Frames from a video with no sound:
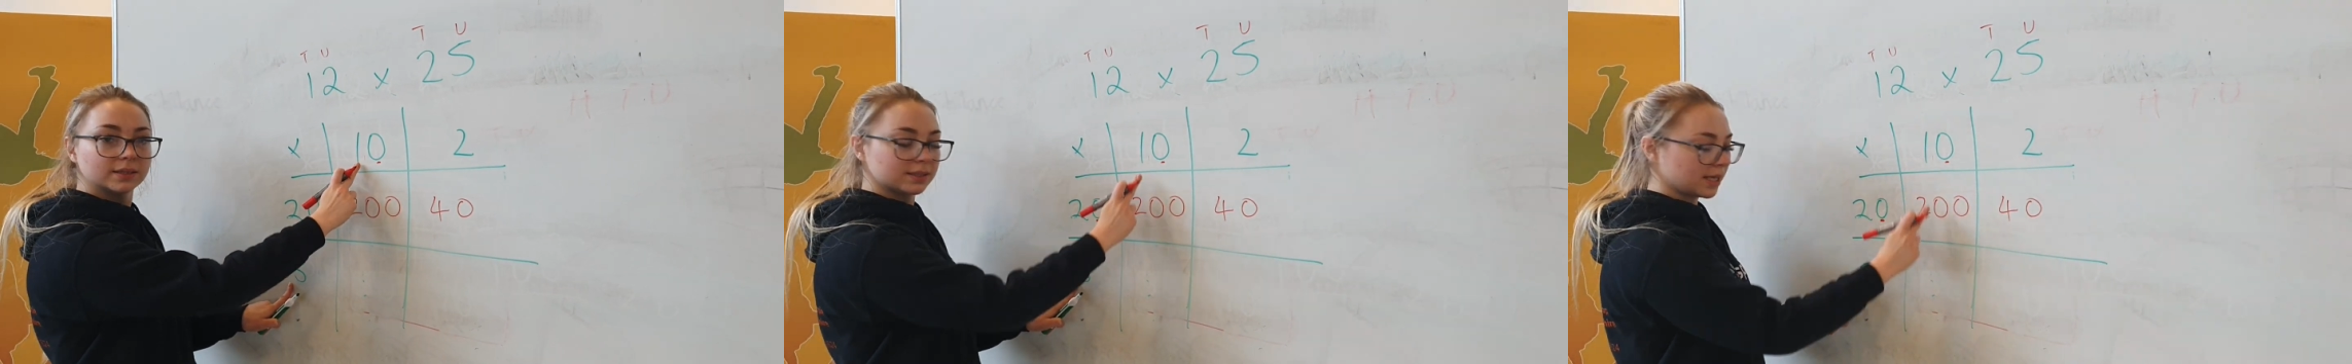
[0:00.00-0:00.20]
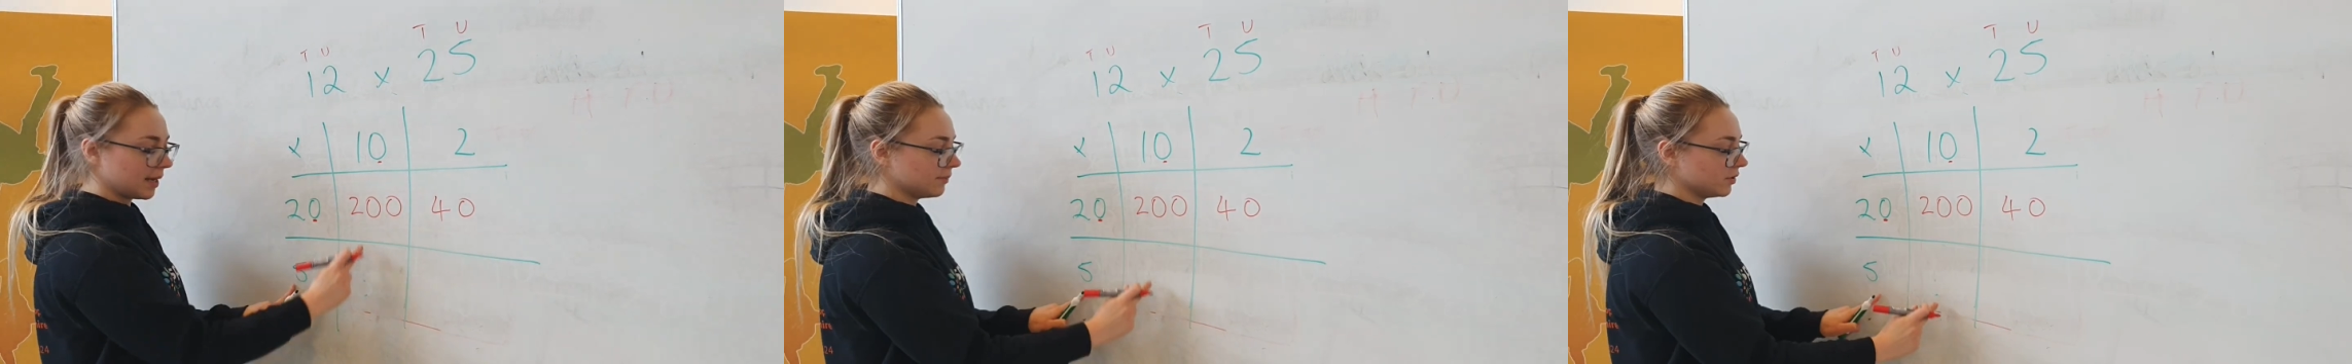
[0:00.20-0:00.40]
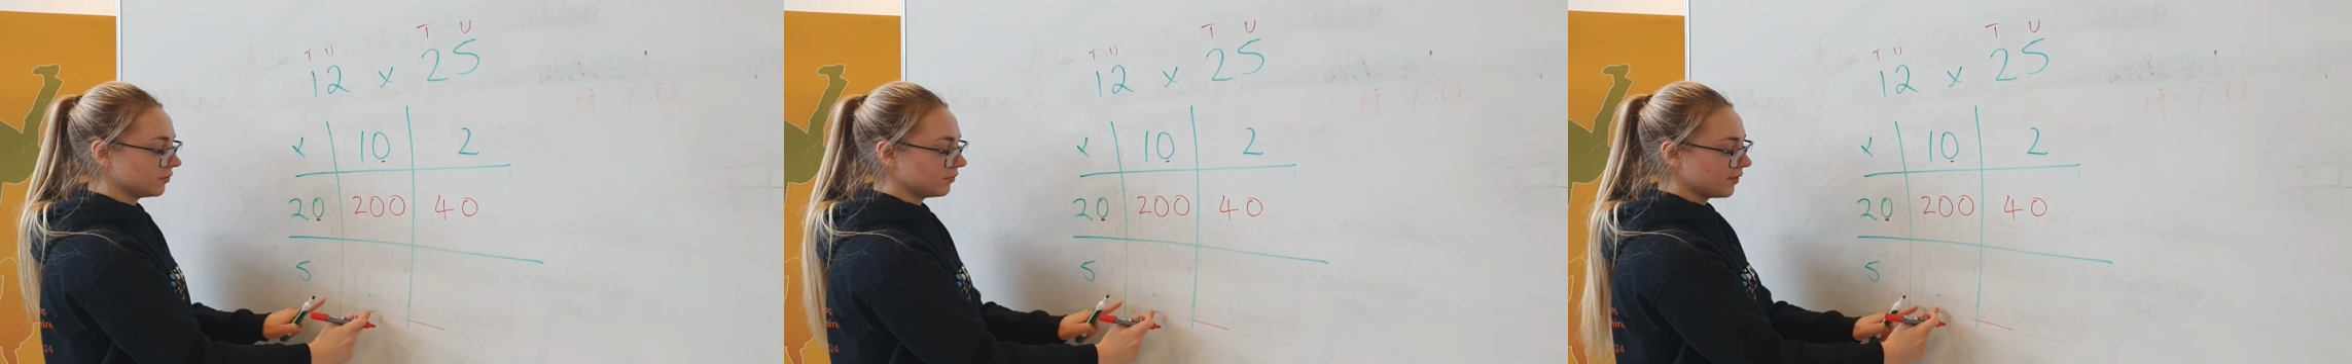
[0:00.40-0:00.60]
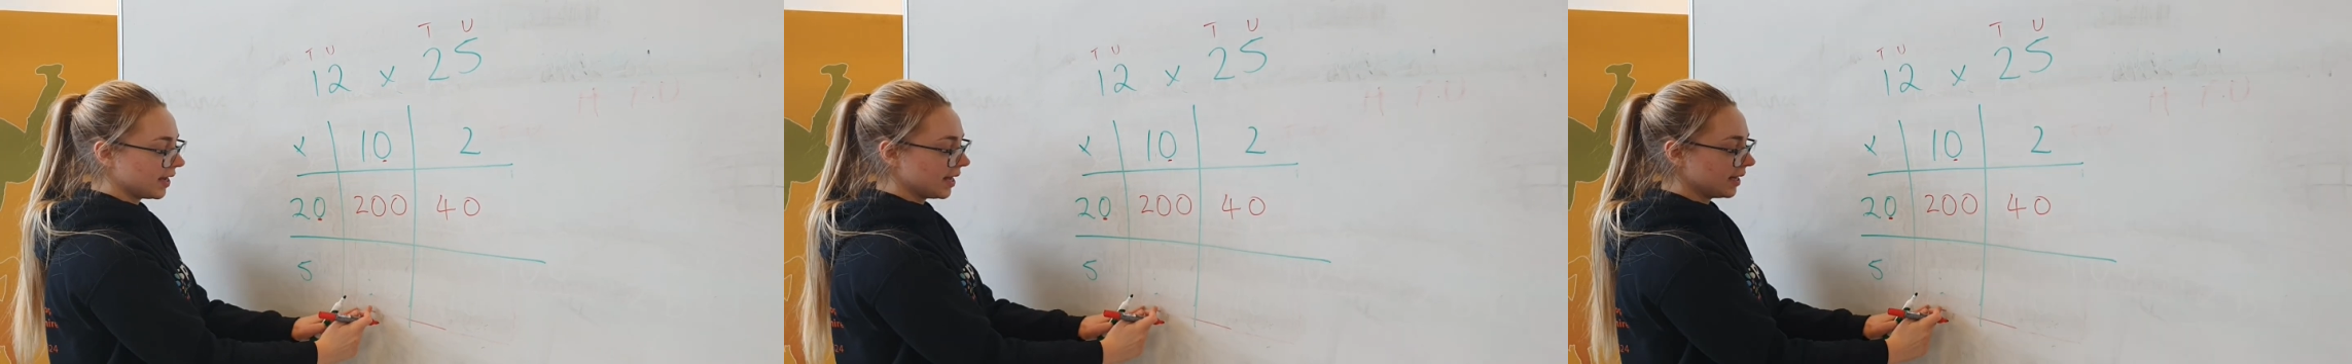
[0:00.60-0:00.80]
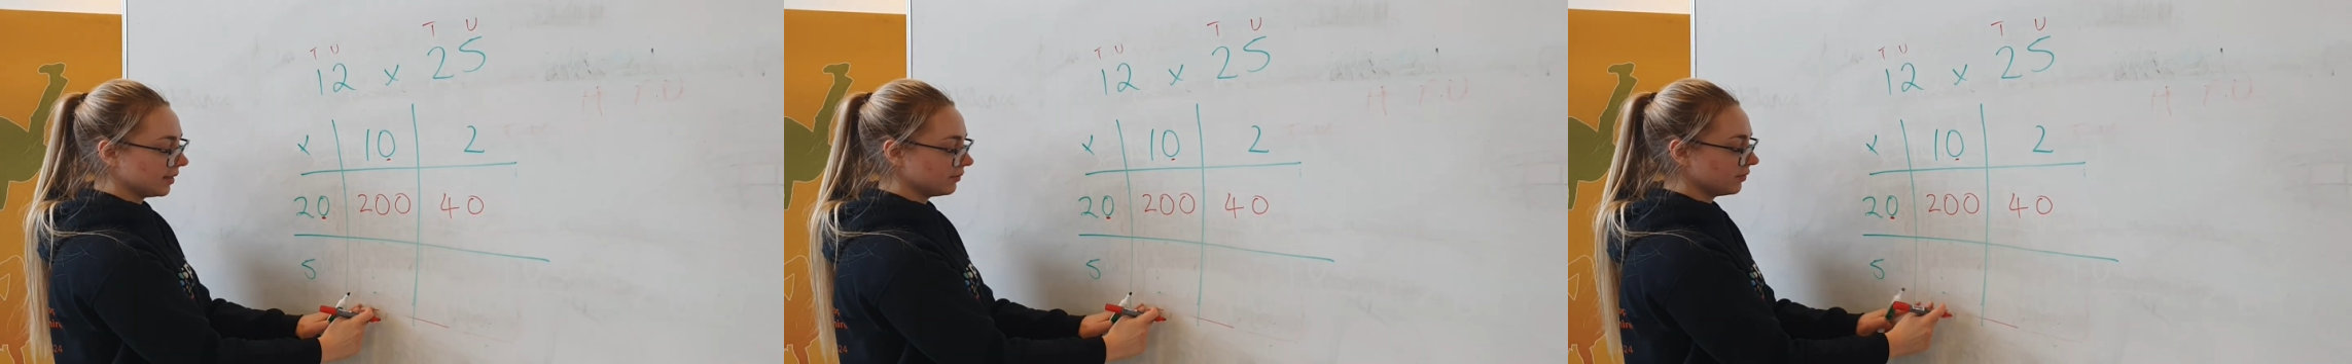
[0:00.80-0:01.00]
times 5,
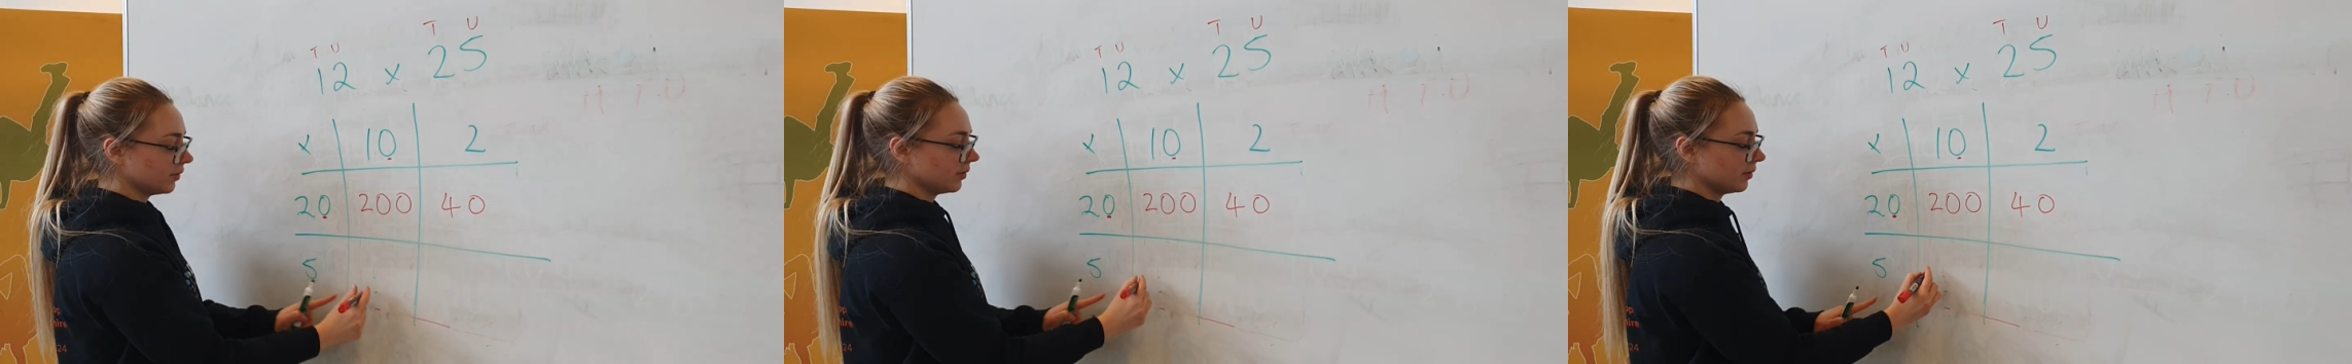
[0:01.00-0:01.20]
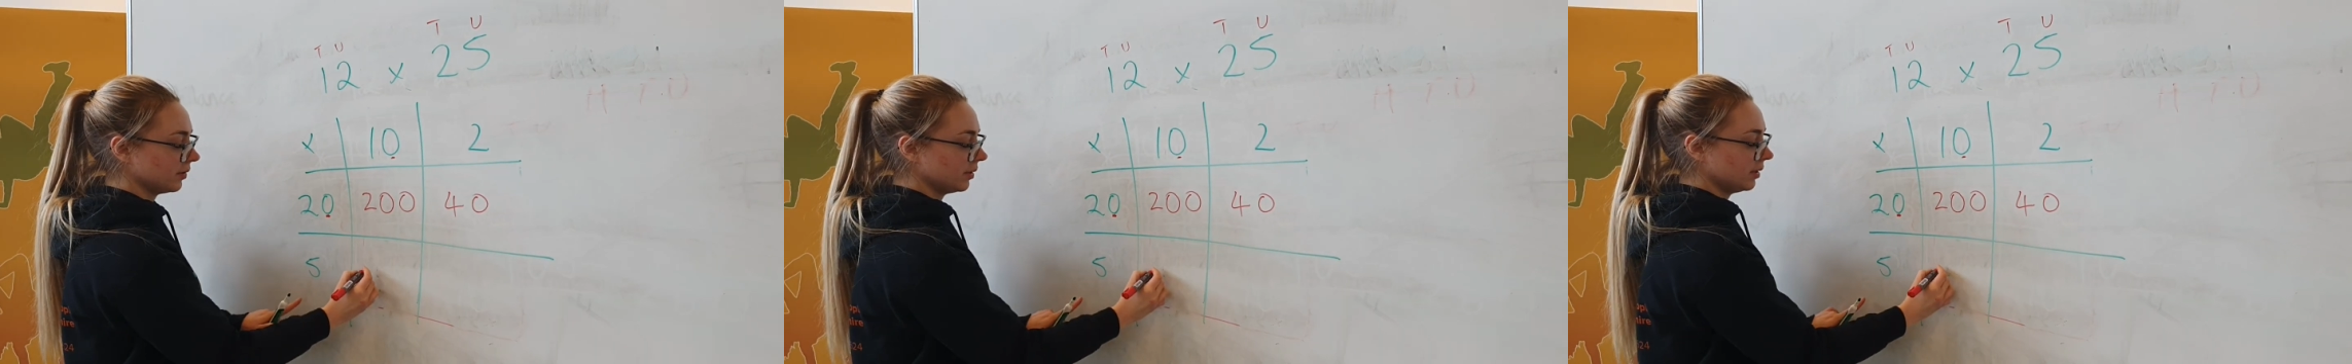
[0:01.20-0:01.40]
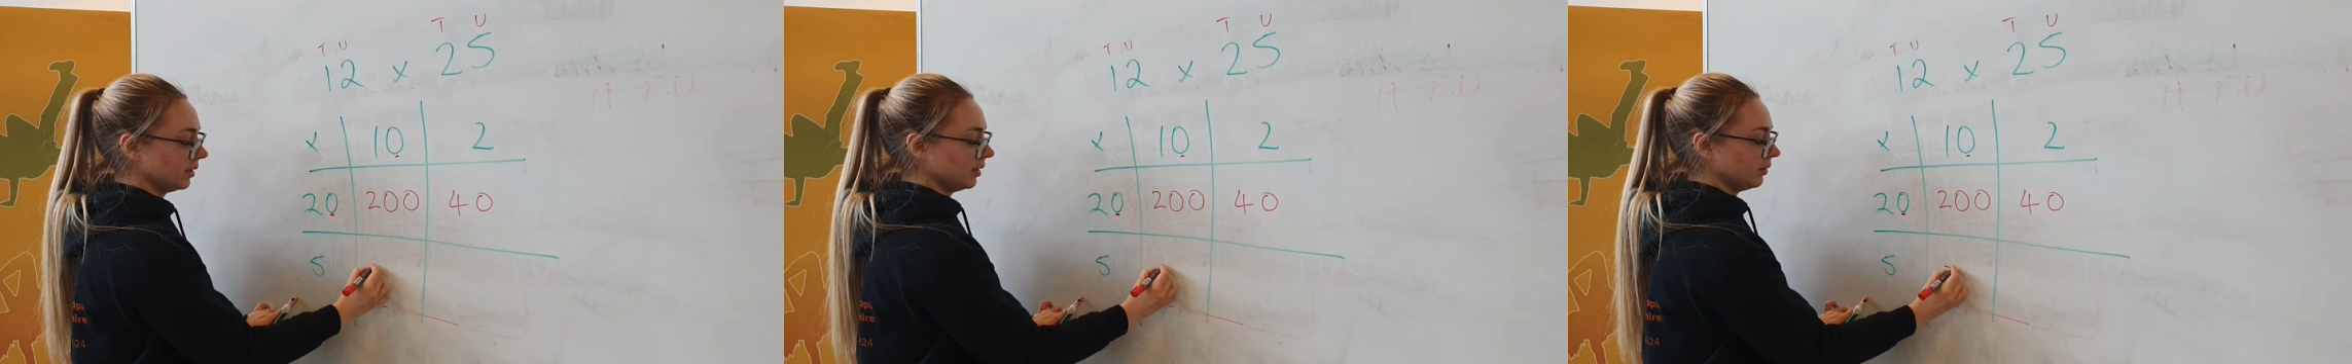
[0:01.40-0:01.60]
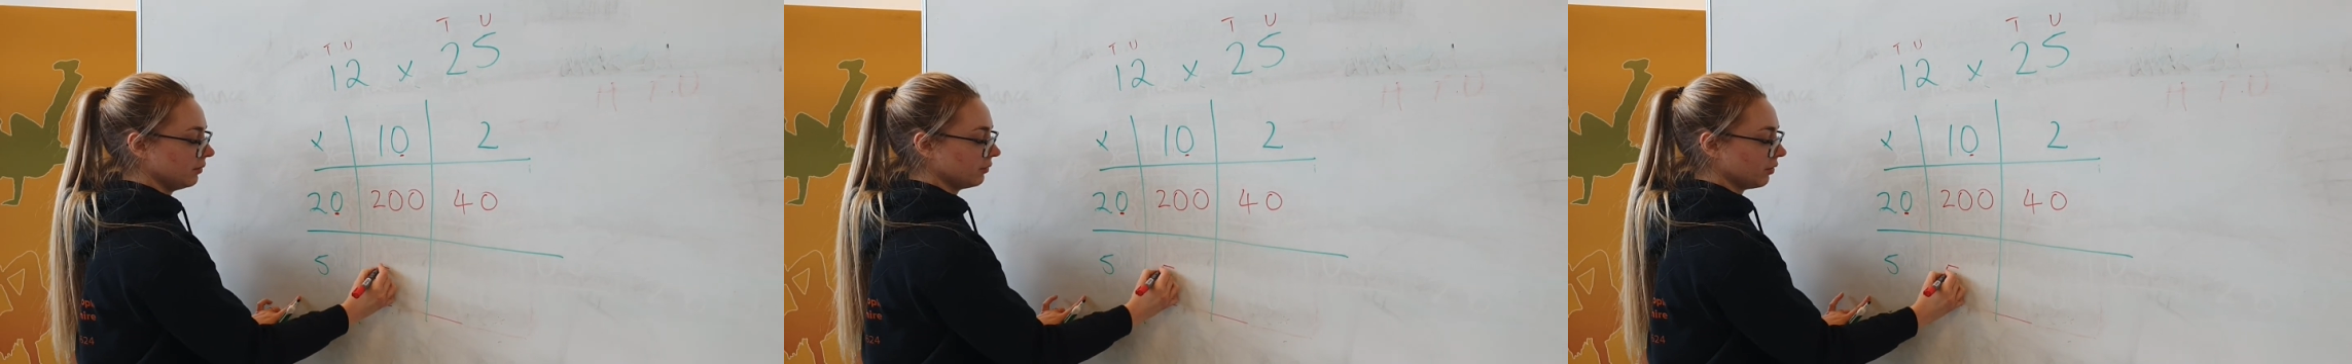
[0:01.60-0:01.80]
I've